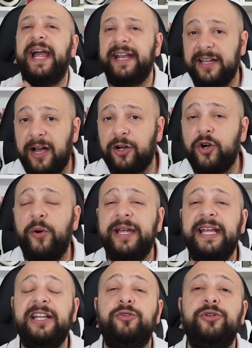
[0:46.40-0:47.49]
and
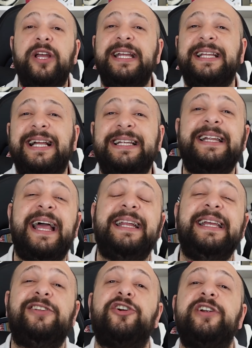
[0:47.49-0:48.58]
going into the Italian and
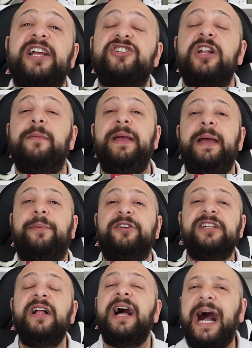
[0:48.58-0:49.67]
international
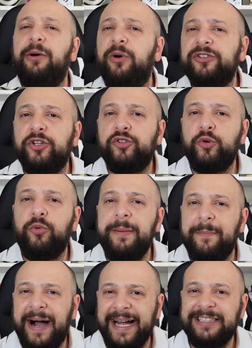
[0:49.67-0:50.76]
papers, I wanted to
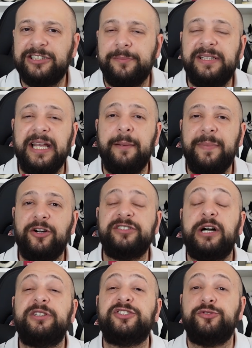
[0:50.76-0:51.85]
remind something because
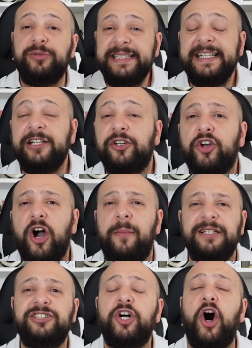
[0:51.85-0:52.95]
I was reading the
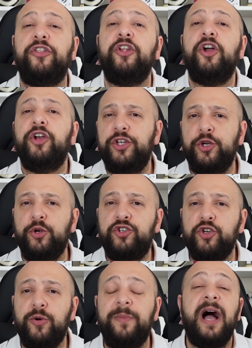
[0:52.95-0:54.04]
comments on
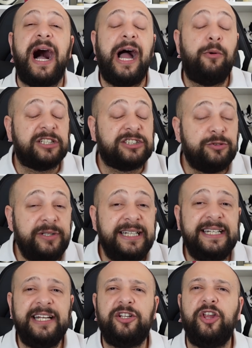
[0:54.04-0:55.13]
YouTube. I was
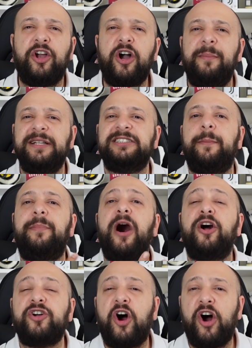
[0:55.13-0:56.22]
reading the comments
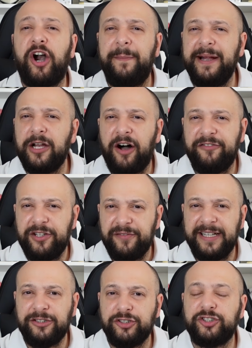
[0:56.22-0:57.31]
about our beloved
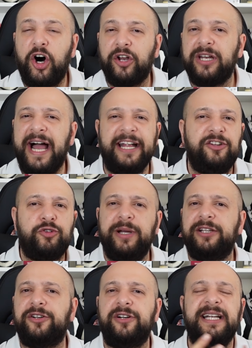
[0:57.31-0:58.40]
Juventus online,
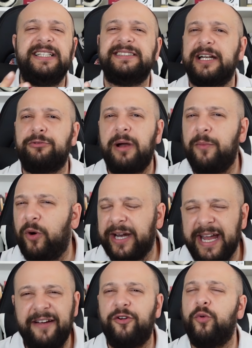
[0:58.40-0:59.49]
Twitter, Instagram,
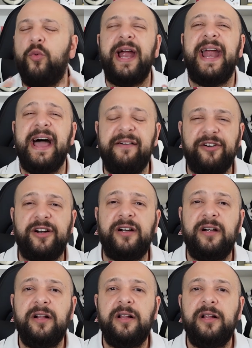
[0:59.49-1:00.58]
whatever,
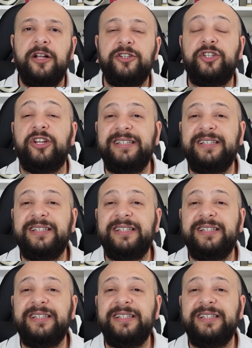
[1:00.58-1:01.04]
wherever the